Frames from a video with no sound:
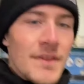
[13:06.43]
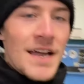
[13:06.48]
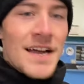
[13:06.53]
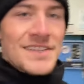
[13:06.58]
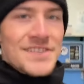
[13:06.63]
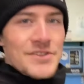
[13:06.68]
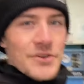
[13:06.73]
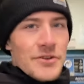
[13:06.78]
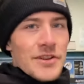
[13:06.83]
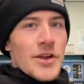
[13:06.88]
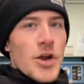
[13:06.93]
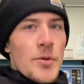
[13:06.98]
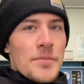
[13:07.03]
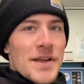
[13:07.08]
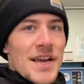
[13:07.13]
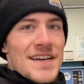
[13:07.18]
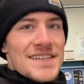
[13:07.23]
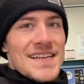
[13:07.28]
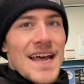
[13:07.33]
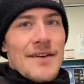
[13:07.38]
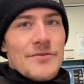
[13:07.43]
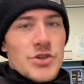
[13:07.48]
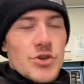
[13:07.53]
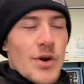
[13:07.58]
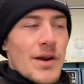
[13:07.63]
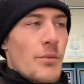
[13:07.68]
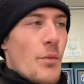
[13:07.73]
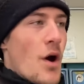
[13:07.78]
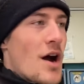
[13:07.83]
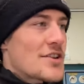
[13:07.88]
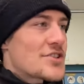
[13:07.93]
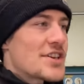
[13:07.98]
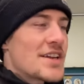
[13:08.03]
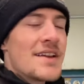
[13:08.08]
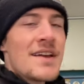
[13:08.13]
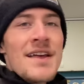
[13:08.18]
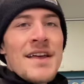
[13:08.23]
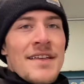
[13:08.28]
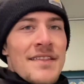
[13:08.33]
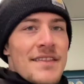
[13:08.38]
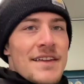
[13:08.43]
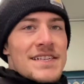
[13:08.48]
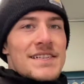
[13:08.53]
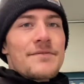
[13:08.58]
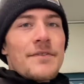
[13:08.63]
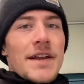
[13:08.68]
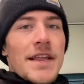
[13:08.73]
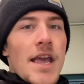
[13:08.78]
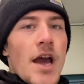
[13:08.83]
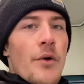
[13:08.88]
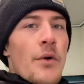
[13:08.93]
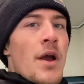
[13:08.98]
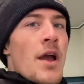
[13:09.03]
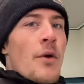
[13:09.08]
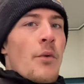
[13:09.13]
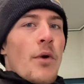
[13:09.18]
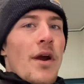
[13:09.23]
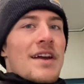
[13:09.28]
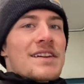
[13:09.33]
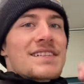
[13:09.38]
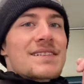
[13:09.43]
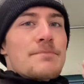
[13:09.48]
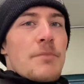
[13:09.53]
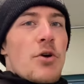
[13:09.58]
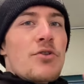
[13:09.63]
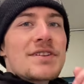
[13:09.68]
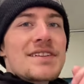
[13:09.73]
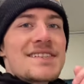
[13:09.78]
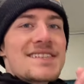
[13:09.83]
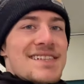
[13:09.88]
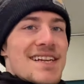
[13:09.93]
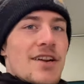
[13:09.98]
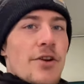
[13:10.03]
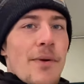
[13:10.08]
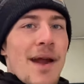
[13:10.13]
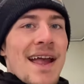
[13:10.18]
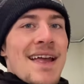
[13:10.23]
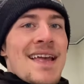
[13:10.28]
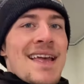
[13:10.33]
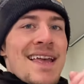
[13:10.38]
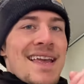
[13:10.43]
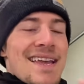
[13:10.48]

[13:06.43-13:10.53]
I certainly hope you guys have enjoyed watching this video where I smoked a cigarette